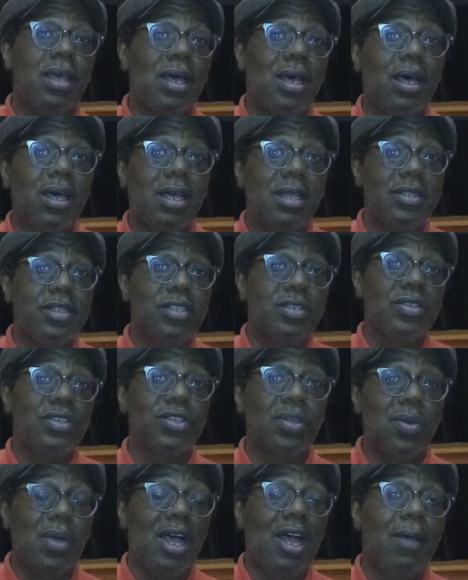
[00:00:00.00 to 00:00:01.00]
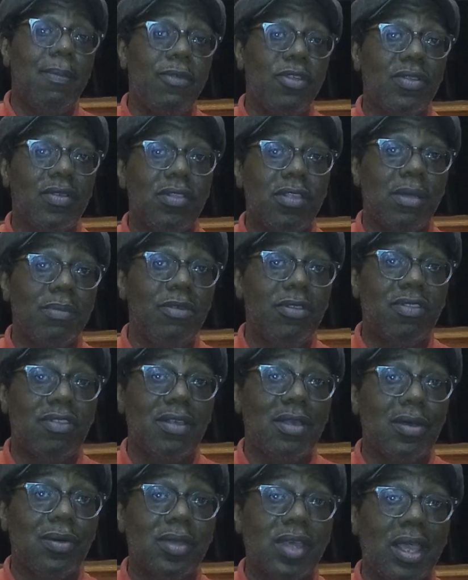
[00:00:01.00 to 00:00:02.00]
to show homage to
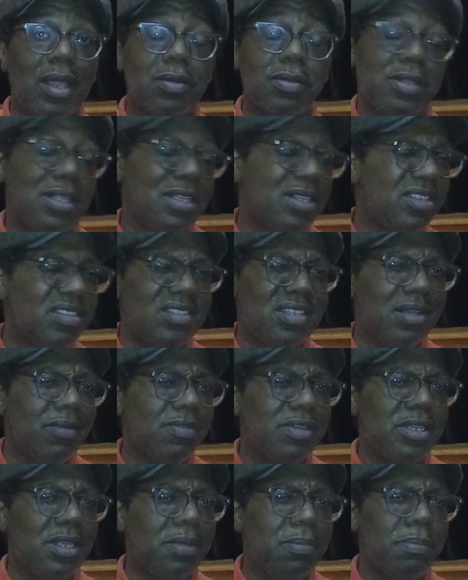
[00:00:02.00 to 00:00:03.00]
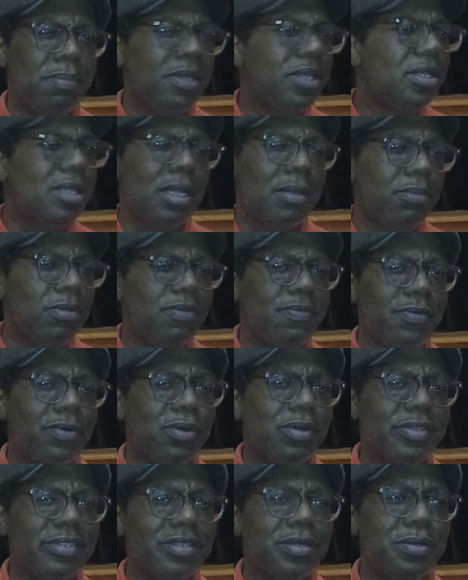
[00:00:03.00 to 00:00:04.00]
WCLK. I don't think this has ever been done
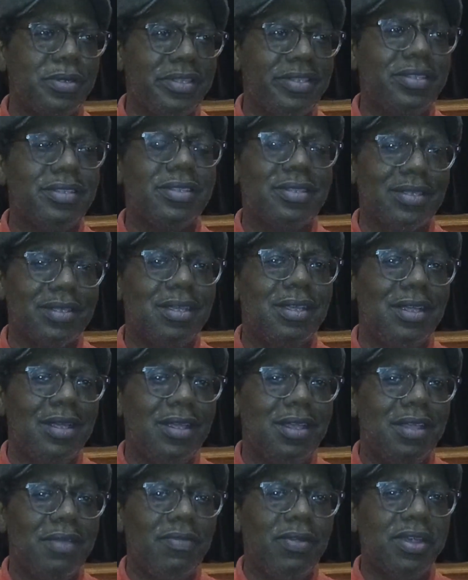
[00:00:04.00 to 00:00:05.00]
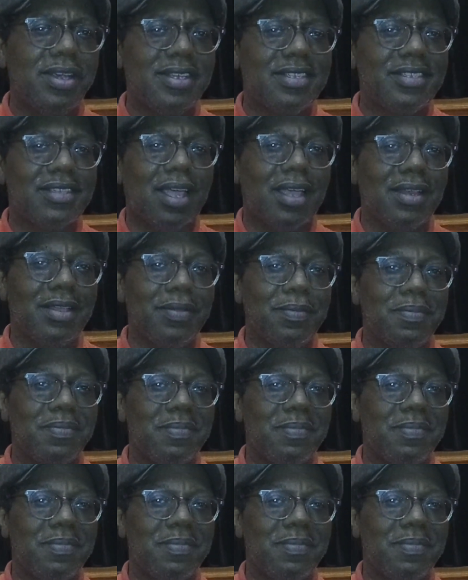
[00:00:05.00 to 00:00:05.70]
before, so this is very exciting.